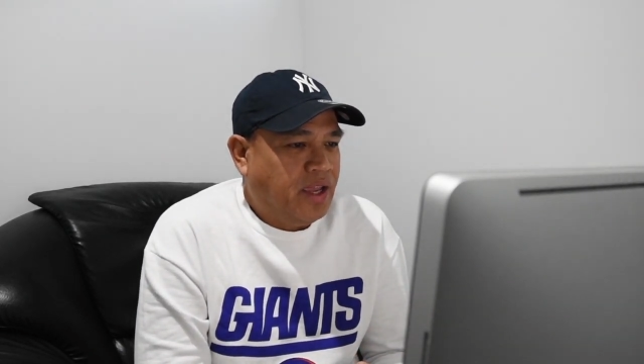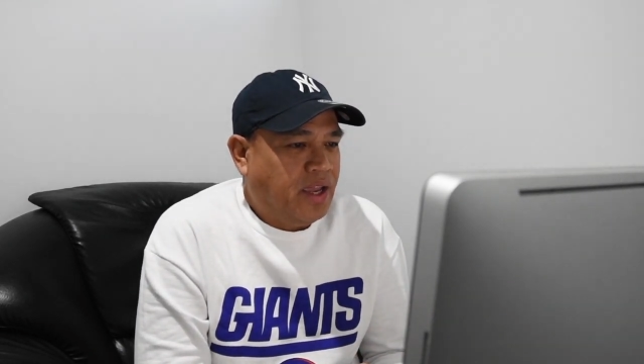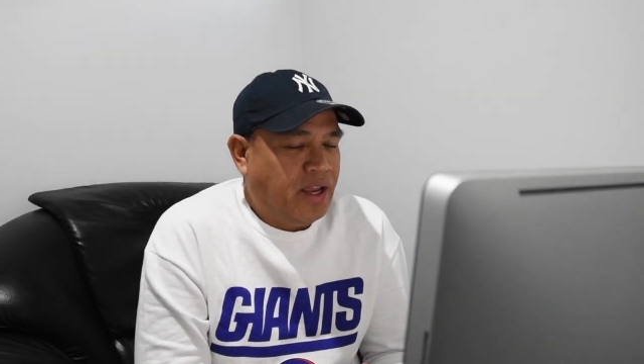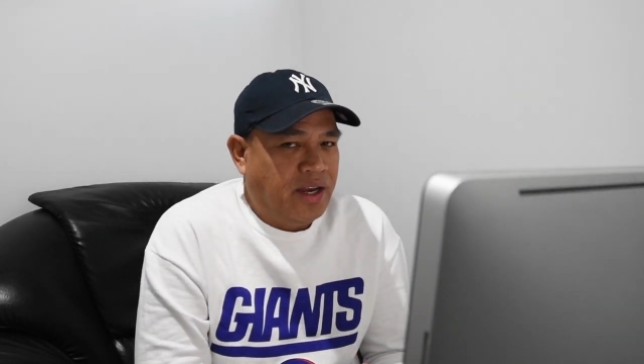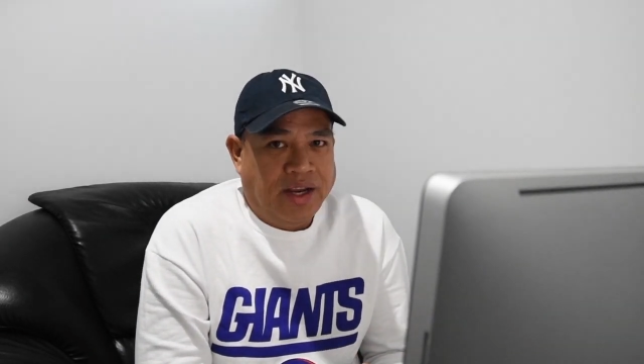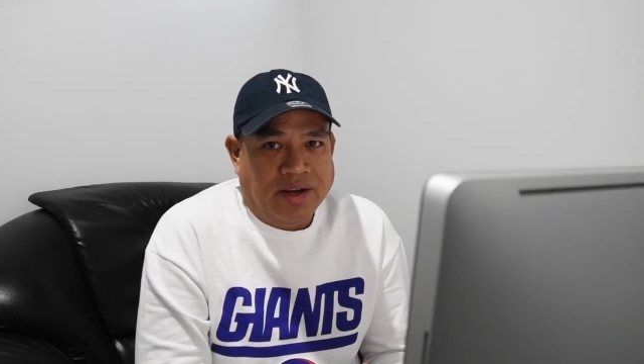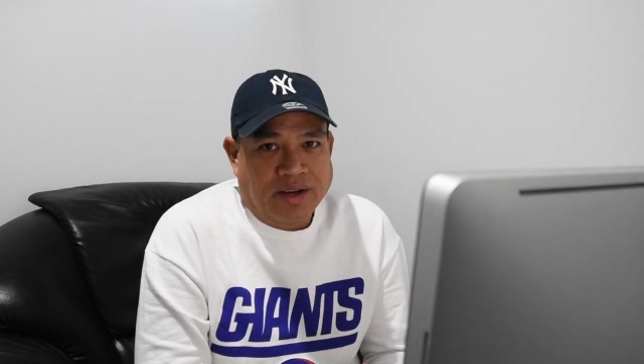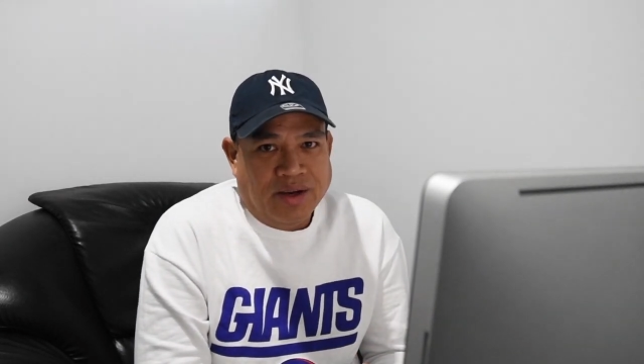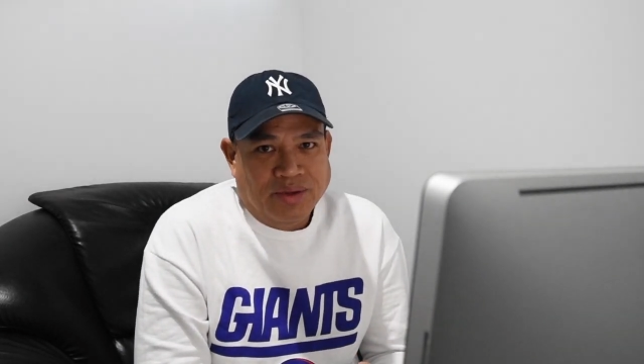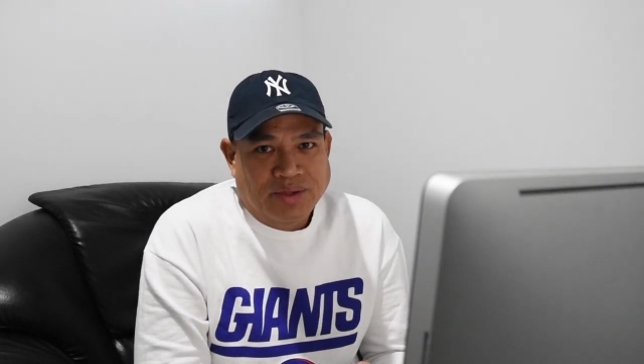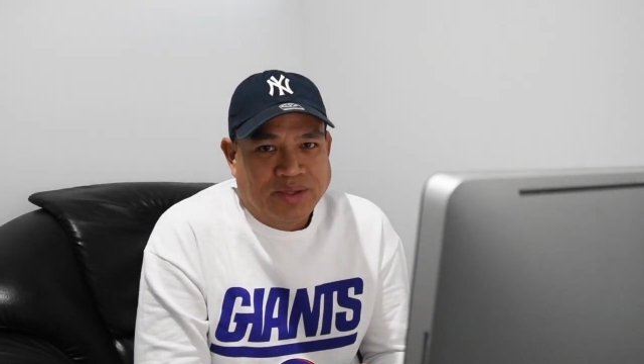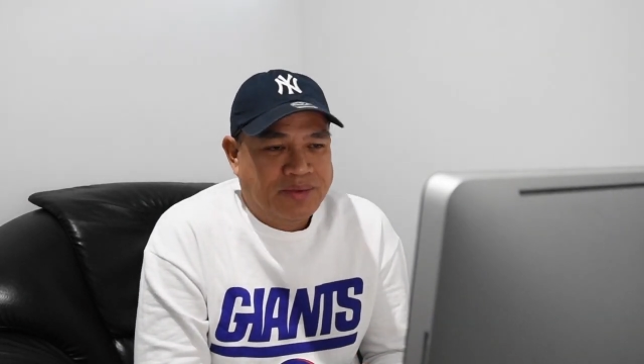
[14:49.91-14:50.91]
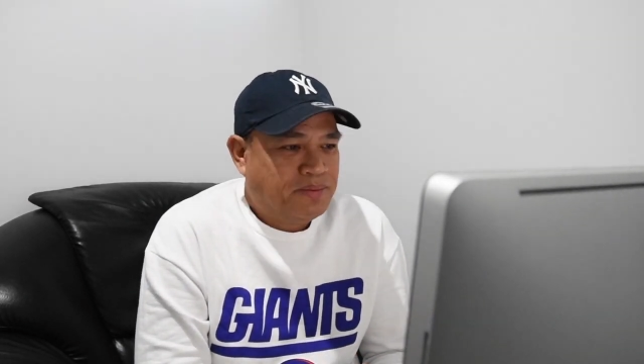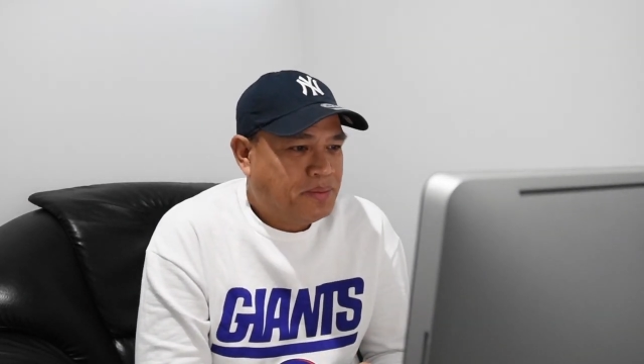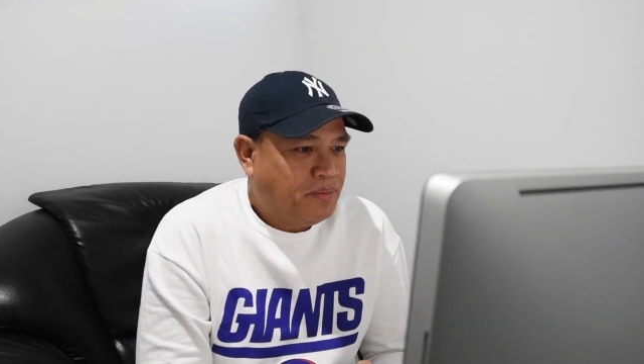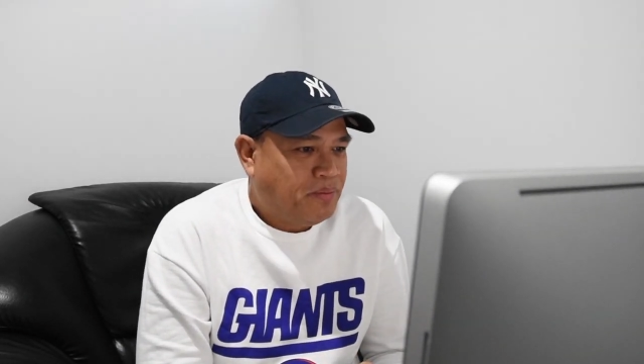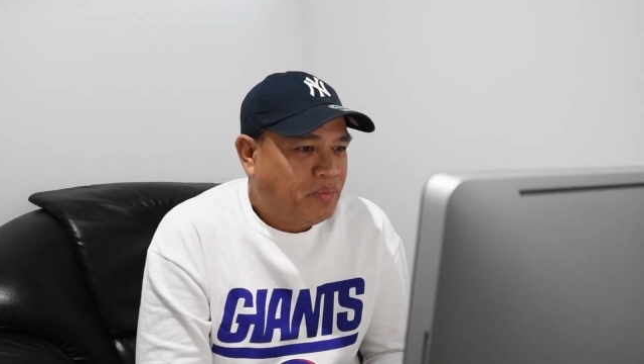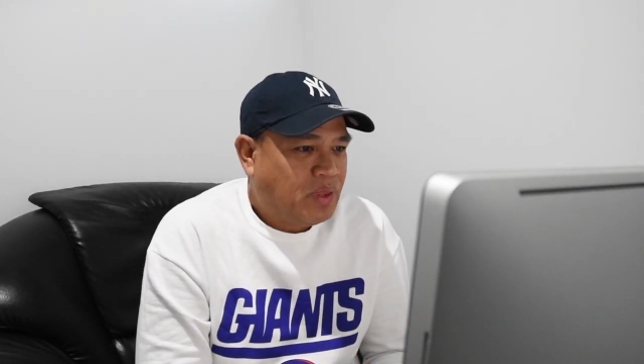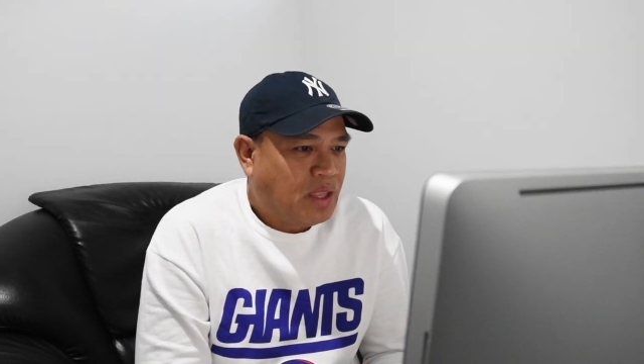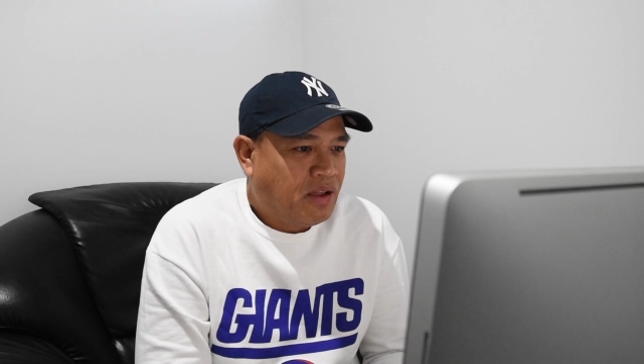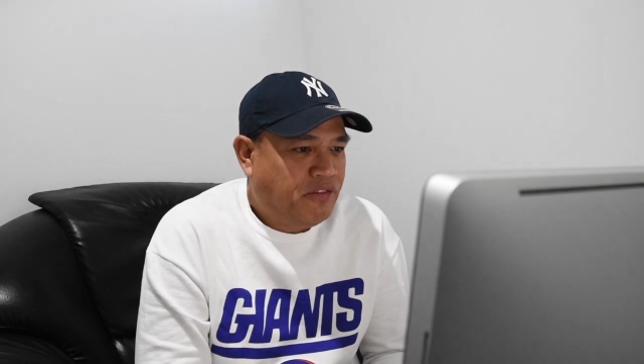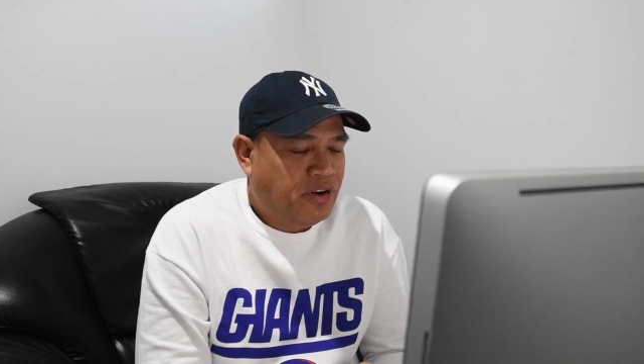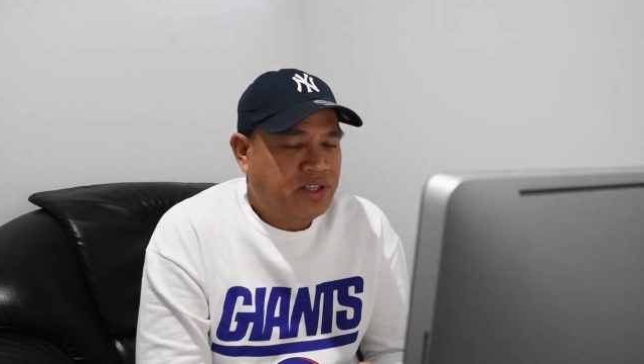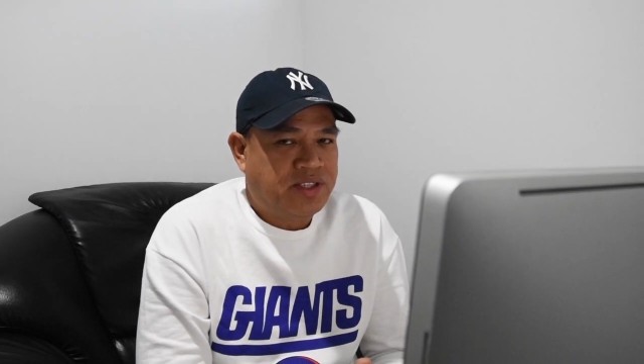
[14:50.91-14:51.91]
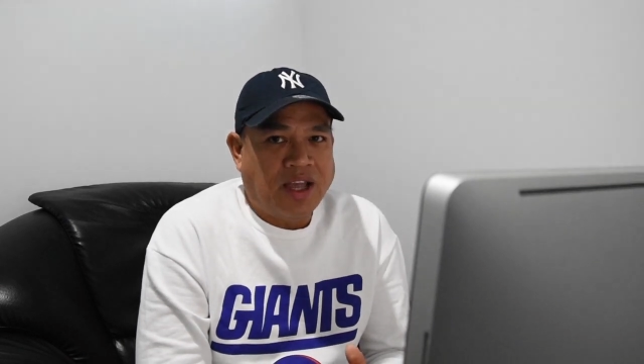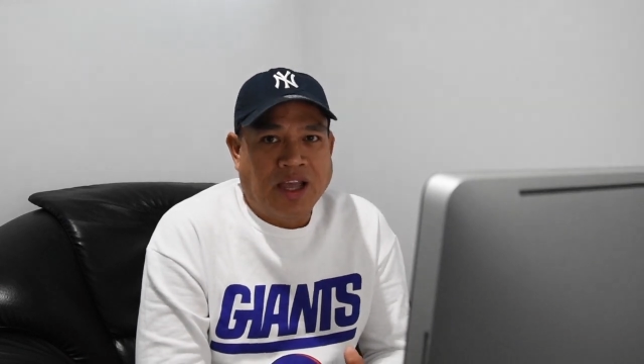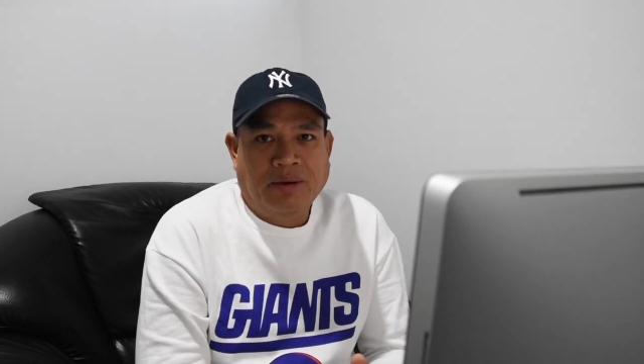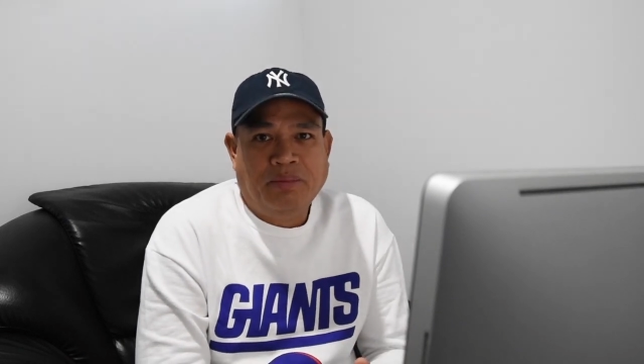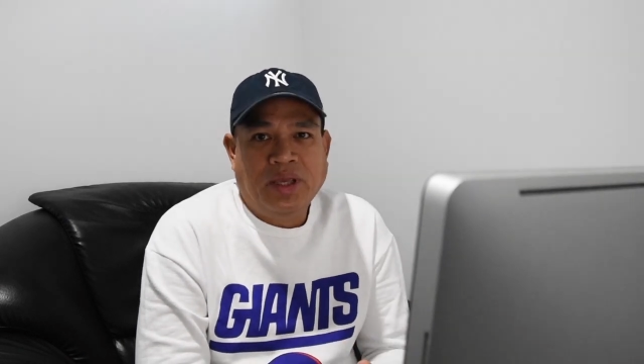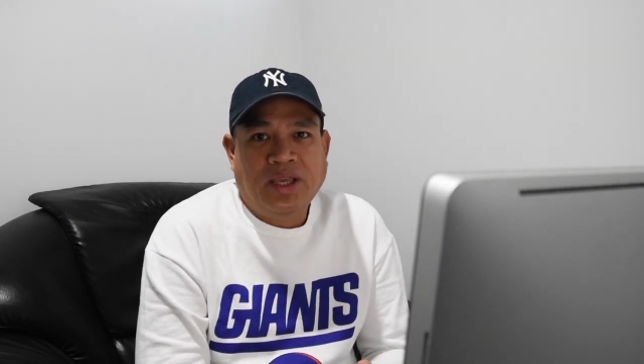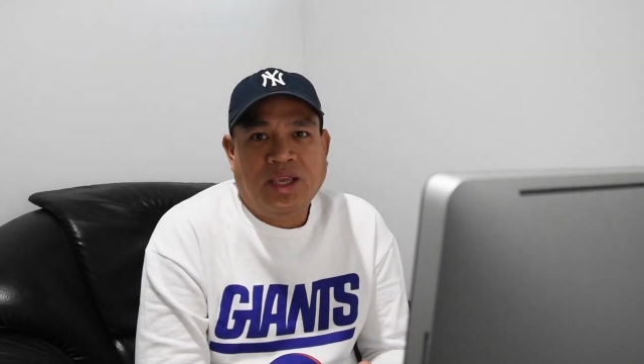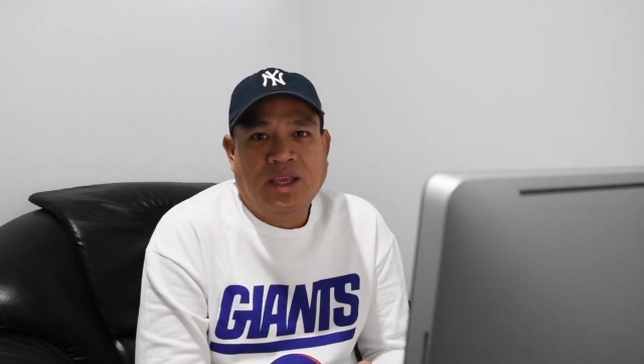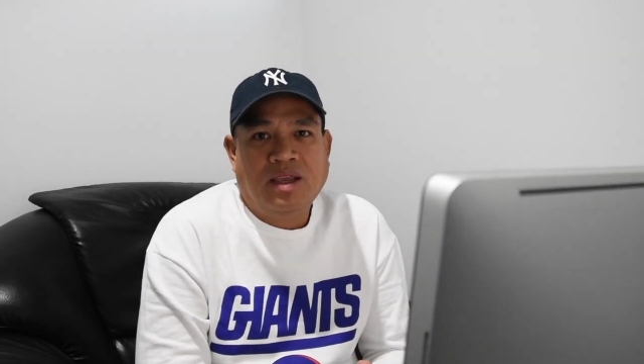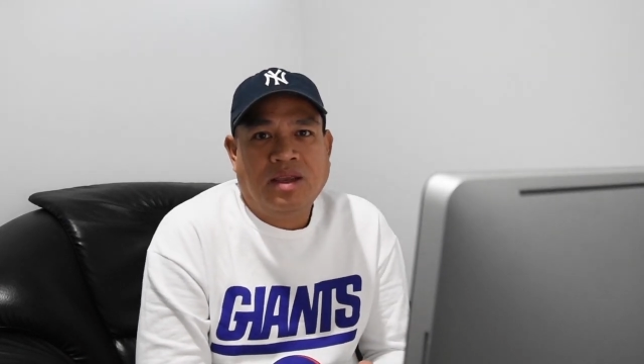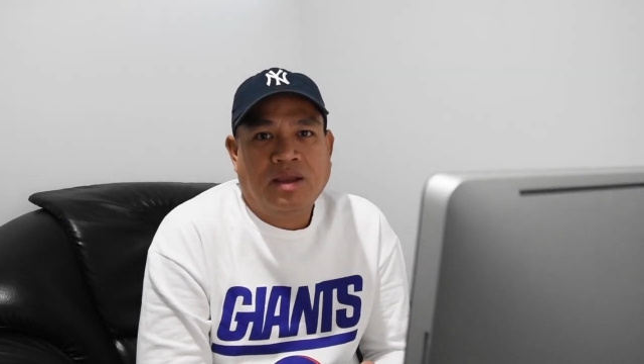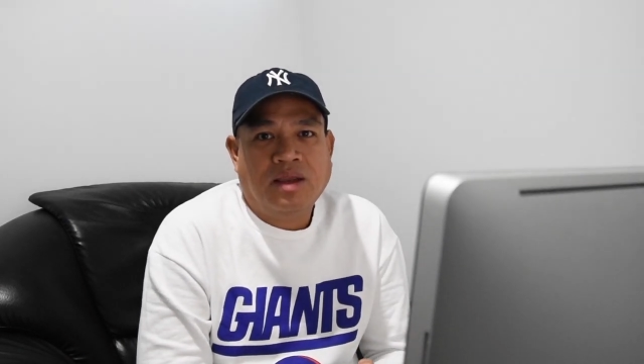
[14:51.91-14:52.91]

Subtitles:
and here goes. First, I'll be